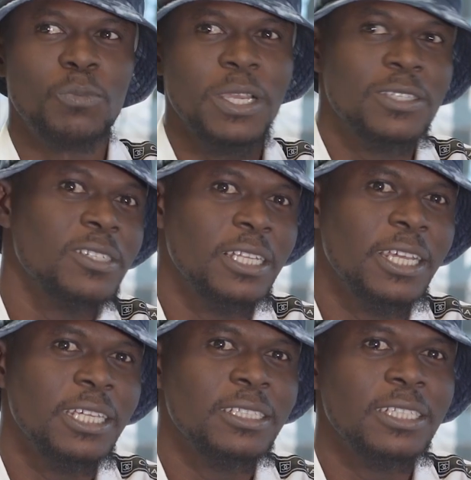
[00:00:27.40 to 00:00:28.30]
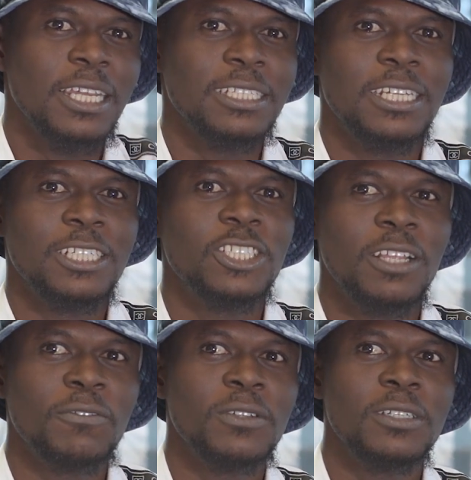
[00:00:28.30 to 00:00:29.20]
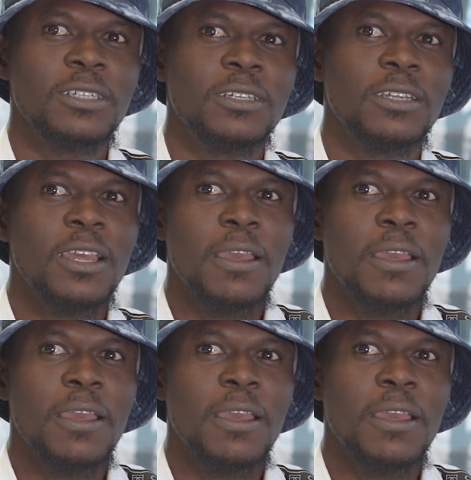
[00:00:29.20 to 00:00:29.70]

Went online, and then I checked for the